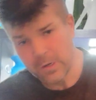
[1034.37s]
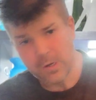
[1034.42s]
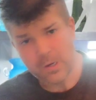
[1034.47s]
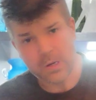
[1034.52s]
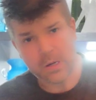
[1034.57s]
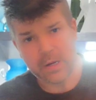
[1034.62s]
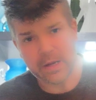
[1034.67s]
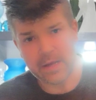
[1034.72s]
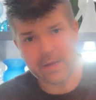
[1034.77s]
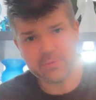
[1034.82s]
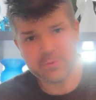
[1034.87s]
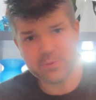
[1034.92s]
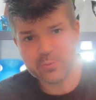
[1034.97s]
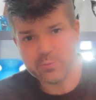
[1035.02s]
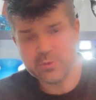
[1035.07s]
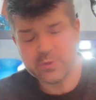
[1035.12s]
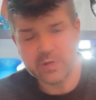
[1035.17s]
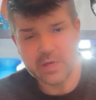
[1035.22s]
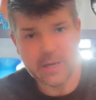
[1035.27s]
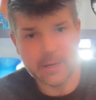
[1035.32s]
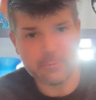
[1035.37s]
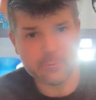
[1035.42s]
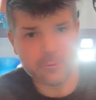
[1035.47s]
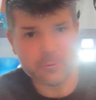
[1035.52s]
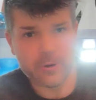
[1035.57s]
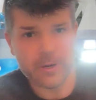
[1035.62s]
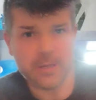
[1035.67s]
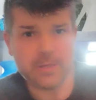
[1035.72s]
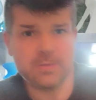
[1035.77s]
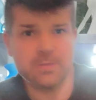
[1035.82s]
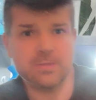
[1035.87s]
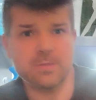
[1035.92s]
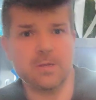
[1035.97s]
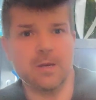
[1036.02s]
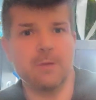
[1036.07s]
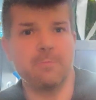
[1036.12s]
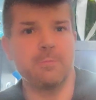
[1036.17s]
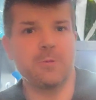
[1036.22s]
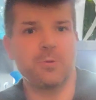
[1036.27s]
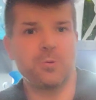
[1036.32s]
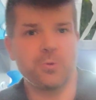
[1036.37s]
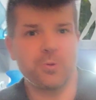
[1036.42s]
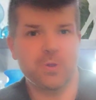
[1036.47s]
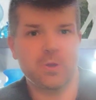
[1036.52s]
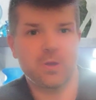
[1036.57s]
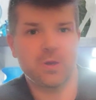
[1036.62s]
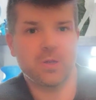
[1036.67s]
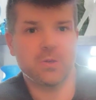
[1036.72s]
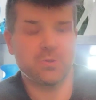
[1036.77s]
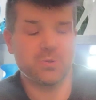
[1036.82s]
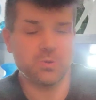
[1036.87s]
I have some Zavarites that I've been holding on to.